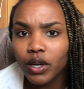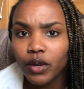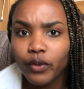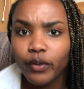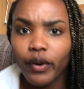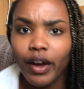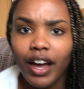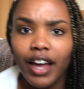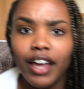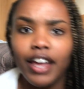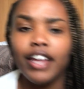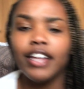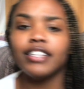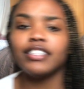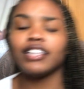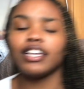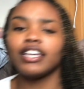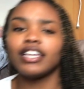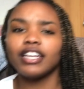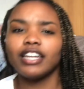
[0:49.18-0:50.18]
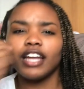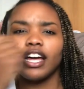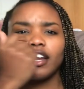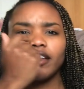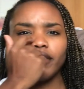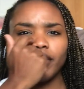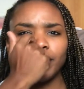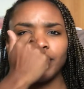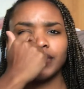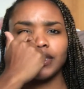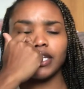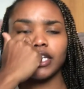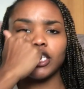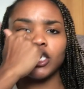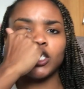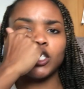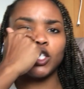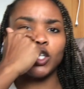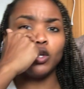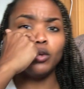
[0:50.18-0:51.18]
and rice. Like none of it was like
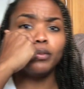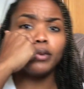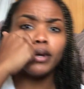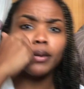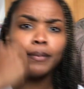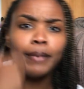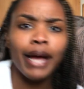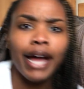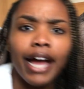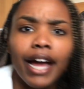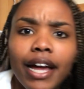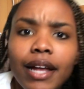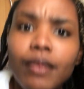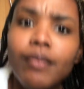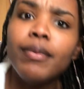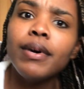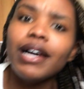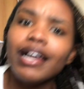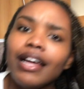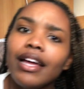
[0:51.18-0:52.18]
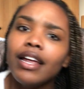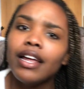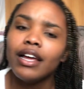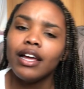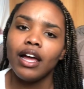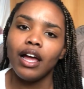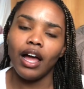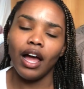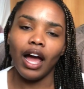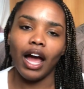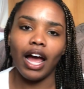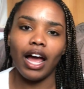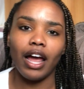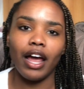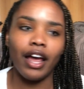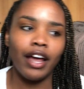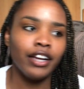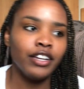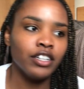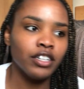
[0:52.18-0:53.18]
super bad, but
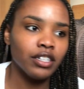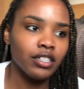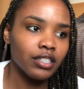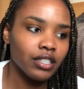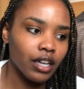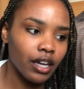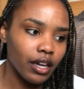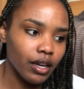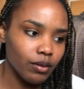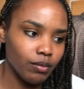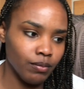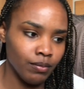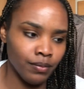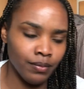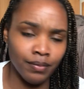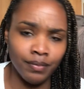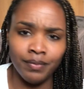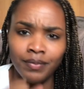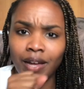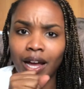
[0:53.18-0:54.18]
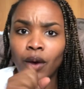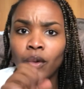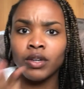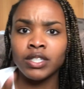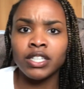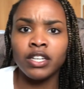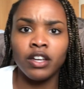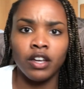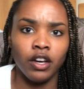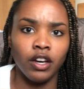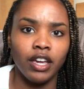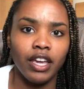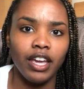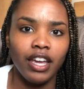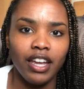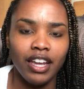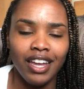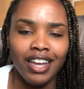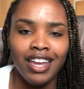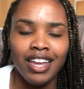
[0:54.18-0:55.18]
I just like I wasn't
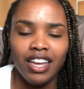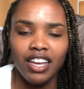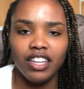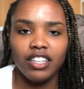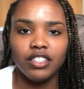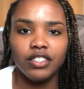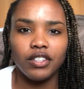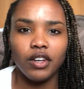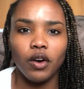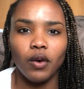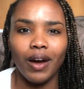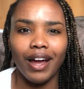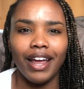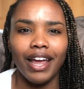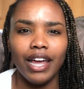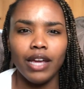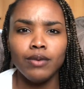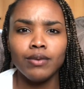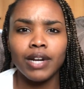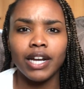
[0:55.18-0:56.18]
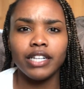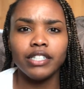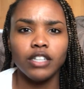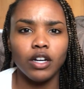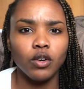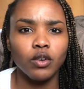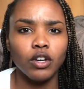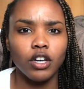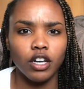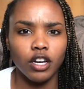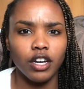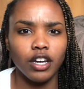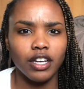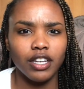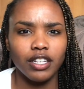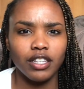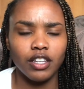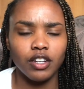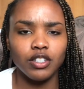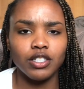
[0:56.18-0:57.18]
cooking, and so I hate when I don't
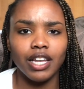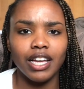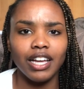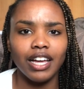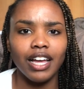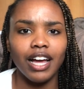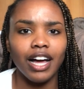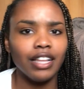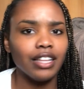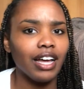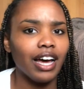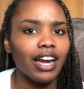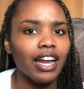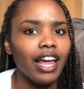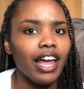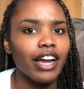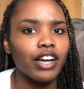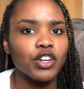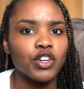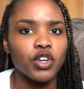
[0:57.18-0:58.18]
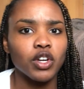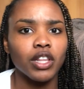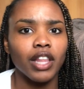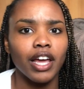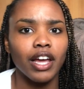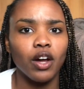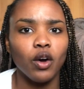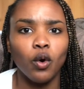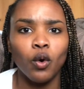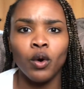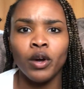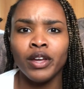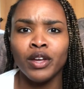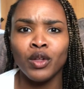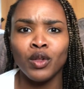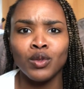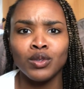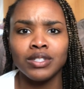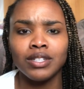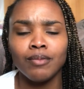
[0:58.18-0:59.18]
cook. There's like a lot of extra like
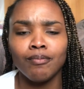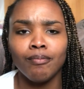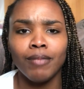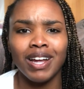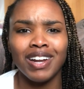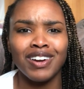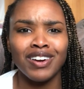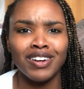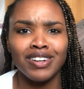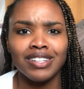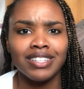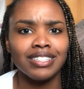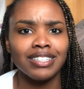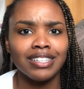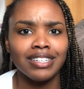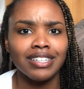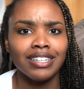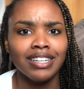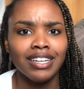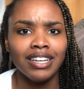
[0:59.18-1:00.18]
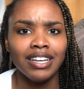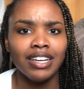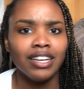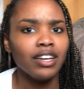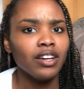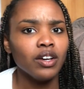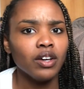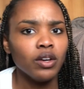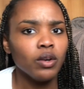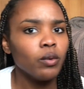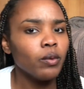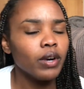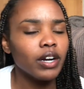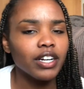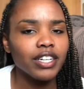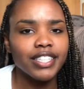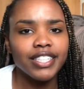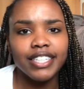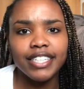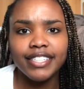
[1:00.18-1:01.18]
oils and butters and
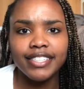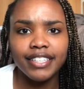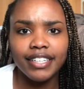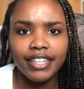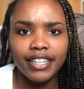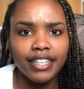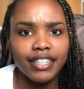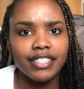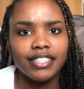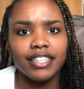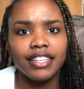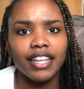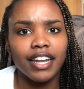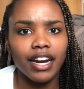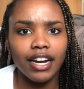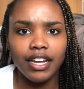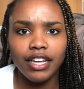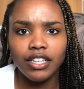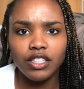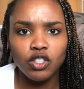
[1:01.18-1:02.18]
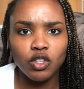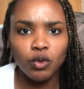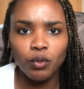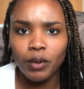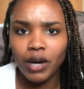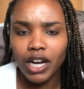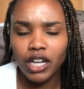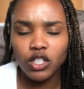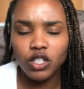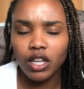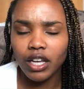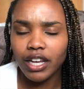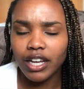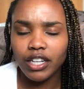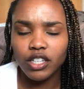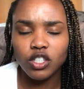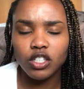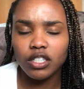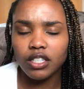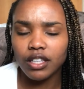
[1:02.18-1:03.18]
weird seasonings, and then I eat too much. Like
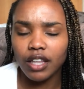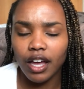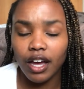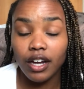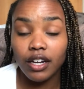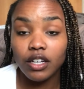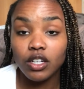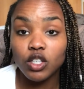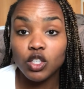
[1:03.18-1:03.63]
it's just a lot.